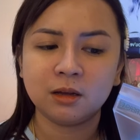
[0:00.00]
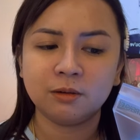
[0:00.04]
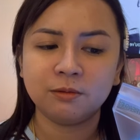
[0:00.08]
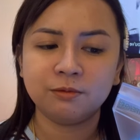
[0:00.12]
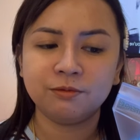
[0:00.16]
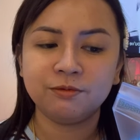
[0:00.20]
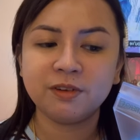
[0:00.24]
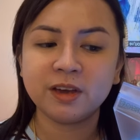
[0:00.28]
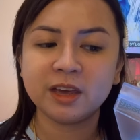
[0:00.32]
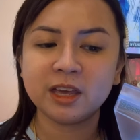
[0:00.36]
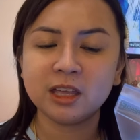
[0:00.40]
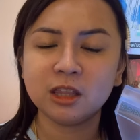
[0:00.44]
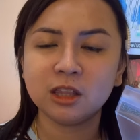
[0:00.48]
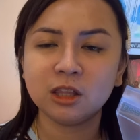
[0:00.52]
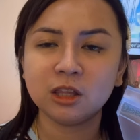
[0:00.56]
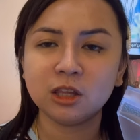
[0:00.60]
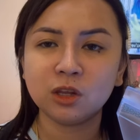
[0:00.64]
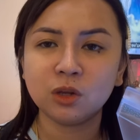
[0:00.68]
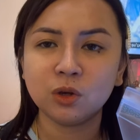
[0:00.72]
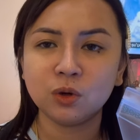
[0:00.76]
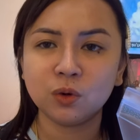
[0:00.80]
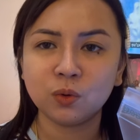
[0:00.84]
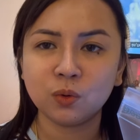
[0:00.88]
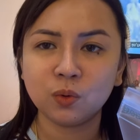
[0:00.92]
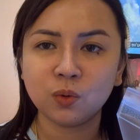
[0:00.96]

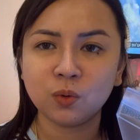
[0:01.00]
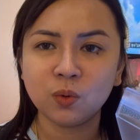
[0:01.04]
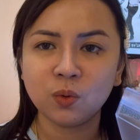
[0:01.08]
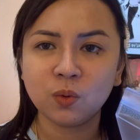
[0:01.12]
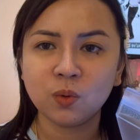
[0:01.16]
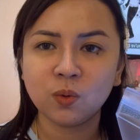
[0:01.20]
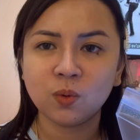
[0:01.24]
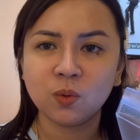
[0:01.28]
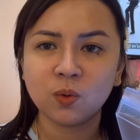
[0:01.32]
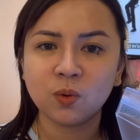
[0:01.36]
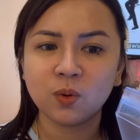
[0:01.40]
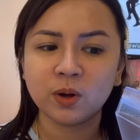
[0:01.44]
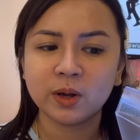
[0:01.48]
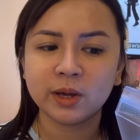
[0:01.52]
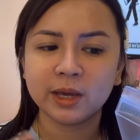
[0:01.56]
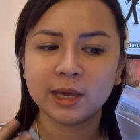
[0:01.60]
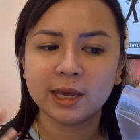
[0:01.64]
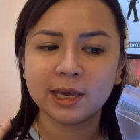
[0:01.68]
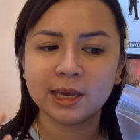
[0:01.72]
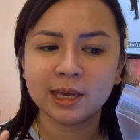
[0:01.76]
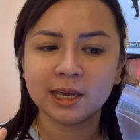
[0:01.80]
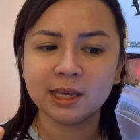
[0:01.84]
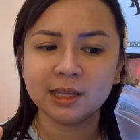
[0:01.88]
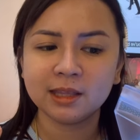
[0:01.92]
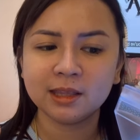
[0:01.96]
venue
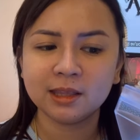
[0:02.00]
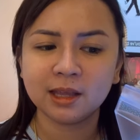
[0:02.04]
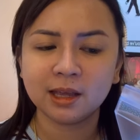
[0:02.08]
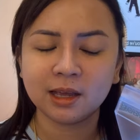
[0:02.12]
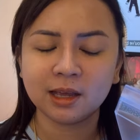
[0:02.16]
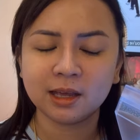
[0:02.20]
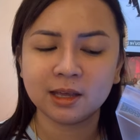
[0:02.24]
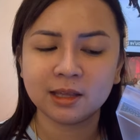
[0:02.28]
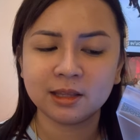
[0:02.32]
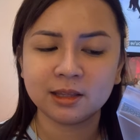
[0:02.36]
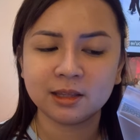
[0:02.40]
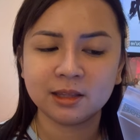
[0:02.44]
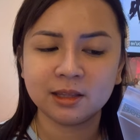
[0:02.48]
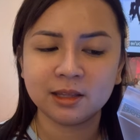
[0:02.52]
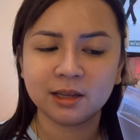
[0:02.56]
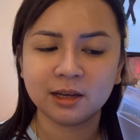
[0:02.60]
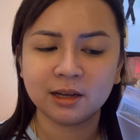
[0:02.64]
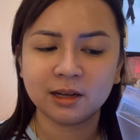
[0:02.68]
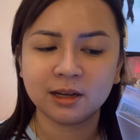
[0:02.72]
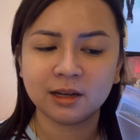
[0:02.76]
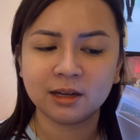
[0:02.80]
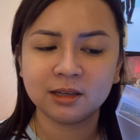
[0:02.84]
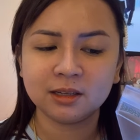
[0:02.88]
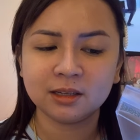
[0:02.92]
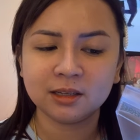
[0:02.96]
and
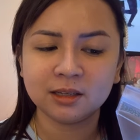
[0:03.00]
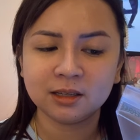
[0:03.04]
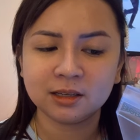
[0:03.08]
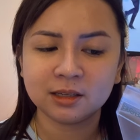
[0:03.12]
the